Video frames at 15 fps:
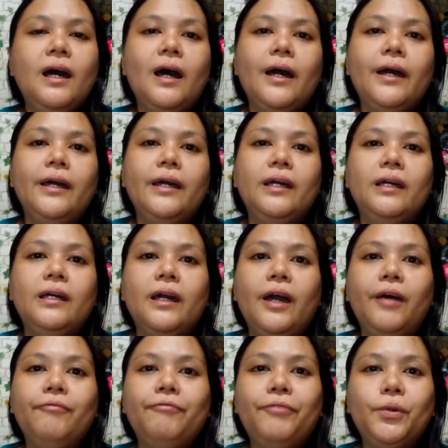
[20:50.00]
I
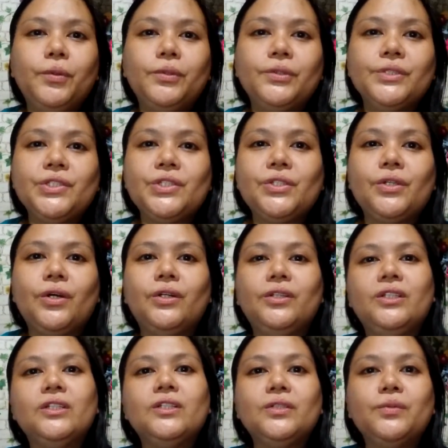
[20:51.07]
am focused
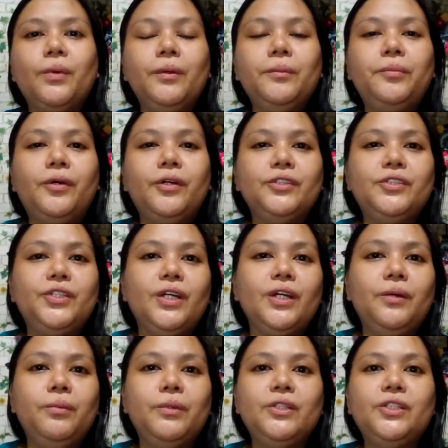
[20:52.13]
on this one
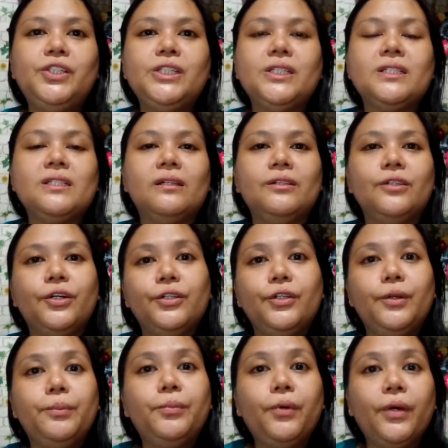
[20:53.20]
project, which is
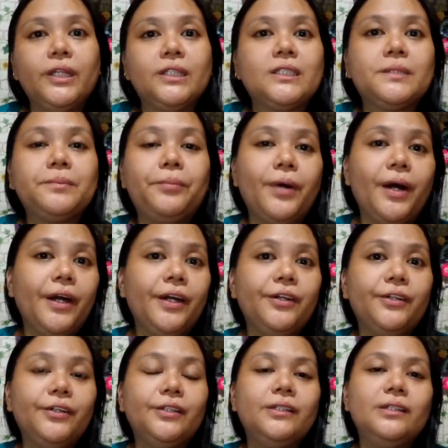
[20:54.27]
another
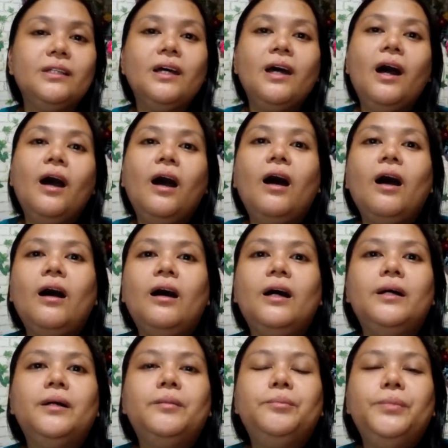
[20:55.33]
Pooh-inspired
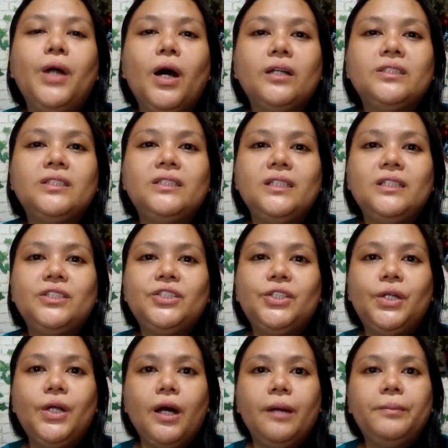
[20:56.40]
block stitch
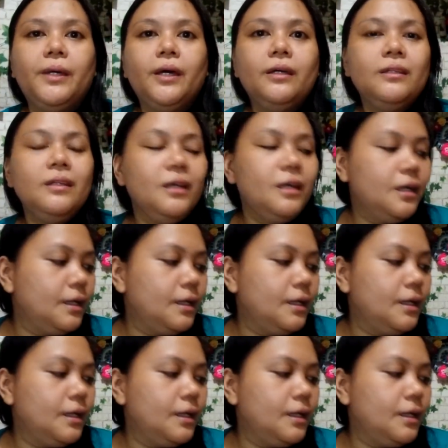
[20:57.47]
Graphghan,